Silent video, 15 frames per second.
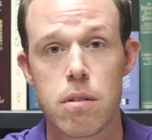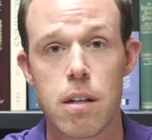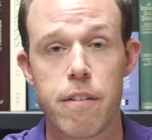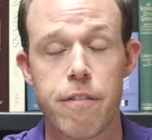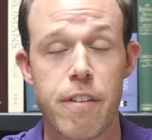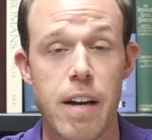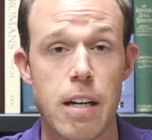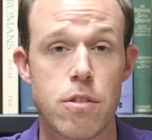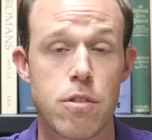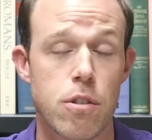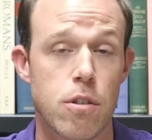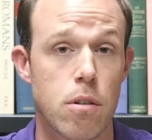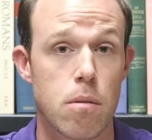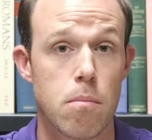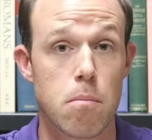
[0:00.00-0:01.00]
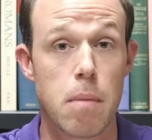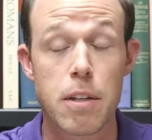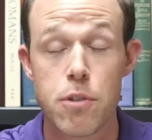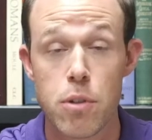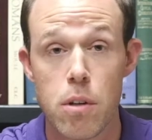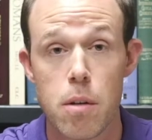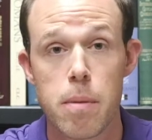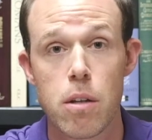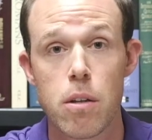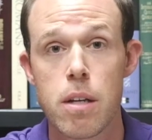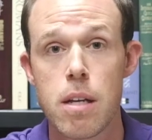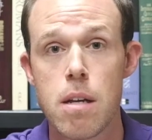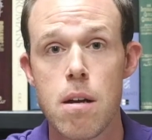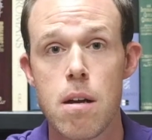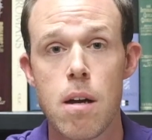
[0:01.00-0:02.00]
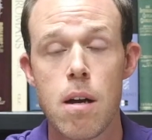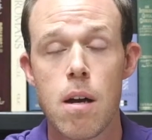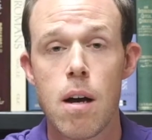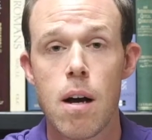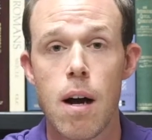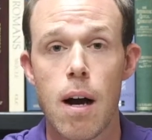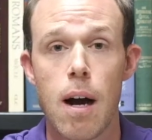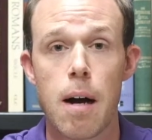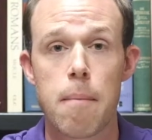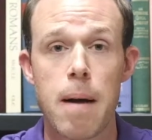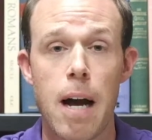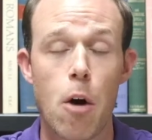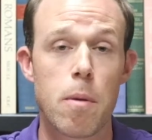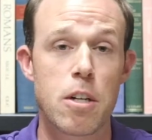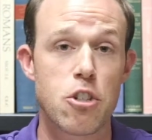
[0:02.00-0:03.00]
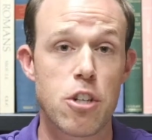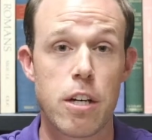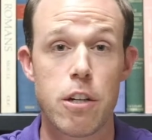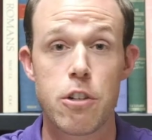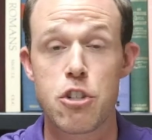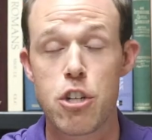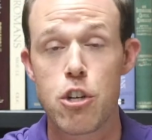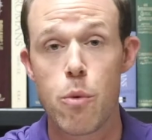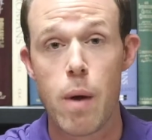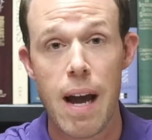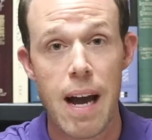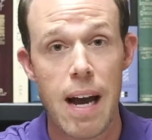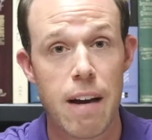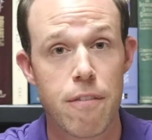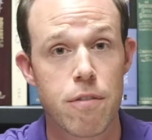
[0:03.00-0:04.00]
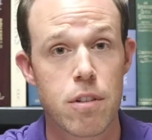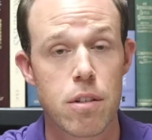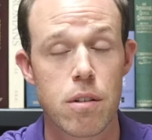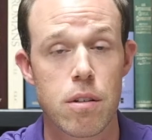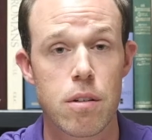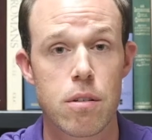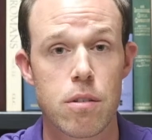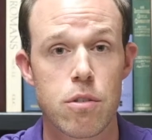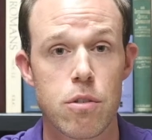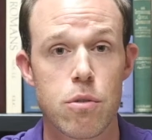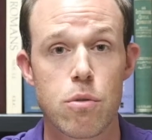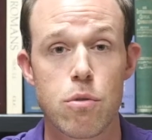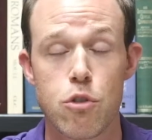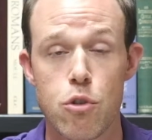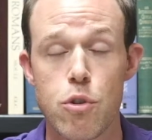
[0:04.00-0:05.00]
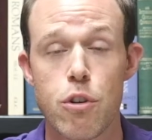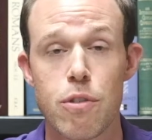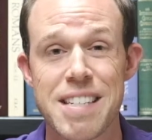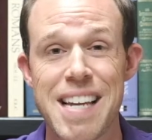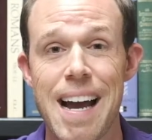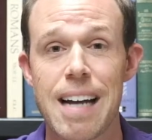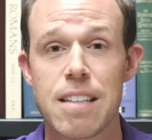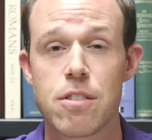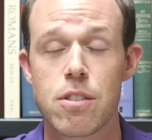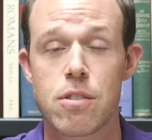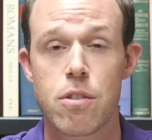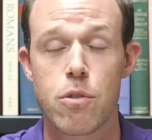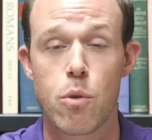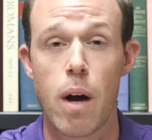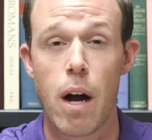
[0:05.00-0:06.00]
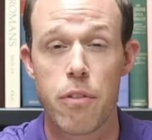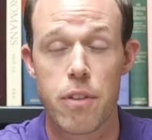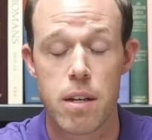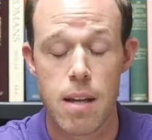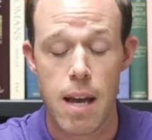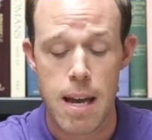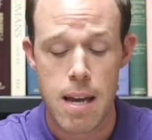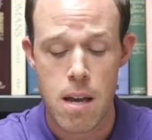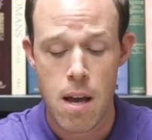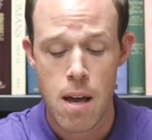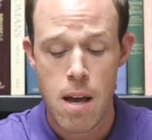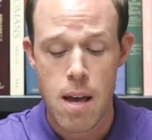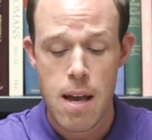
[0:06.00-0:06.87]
It affects your mental ability, how much energy you have to do your tasks throughout the day.